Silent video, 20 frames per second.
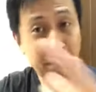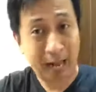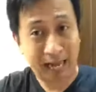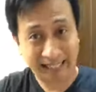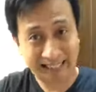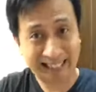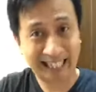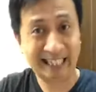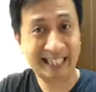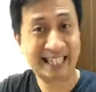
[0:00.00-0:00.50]

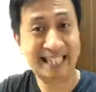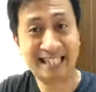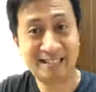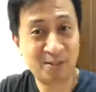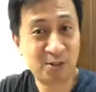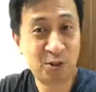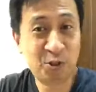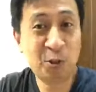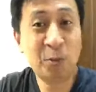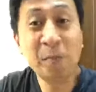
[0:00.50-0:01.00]
passed it
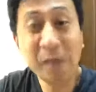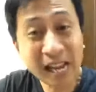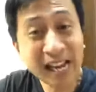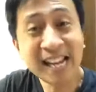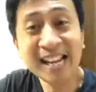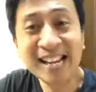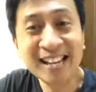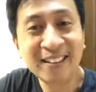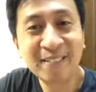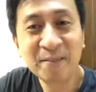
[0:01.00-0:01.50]
to
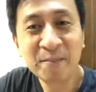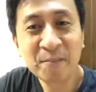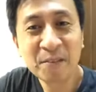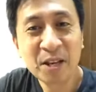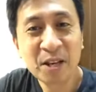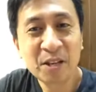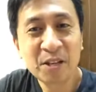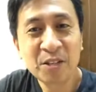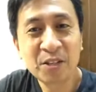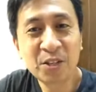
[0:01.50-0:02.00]
me.
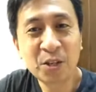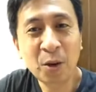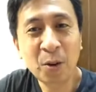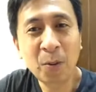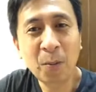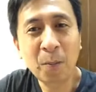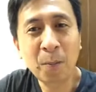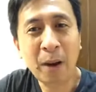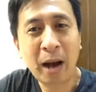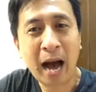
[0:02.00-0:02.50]

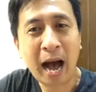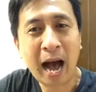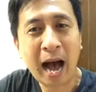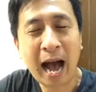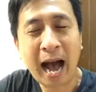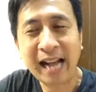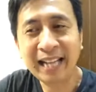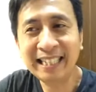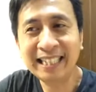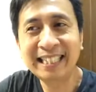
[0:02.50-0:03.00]
So
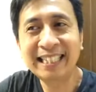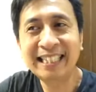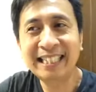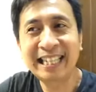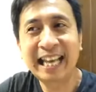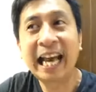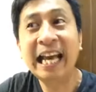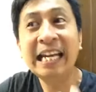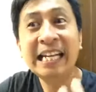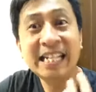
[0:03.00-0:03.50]
I
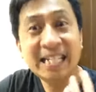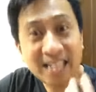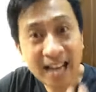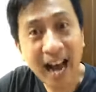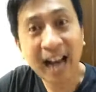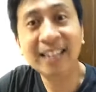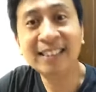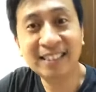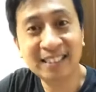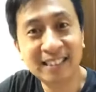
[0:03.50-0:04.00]

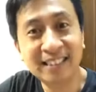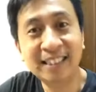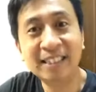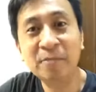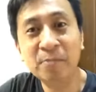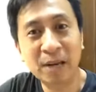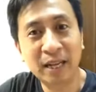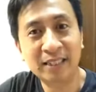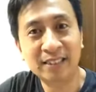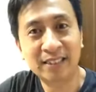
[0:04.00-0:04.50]
cannot see
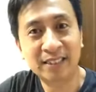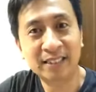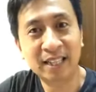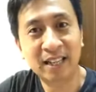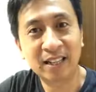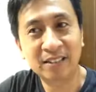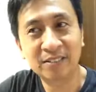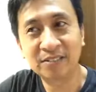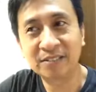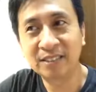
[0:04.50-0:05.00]

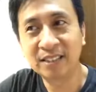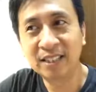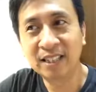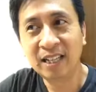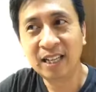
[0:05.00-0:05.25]
myself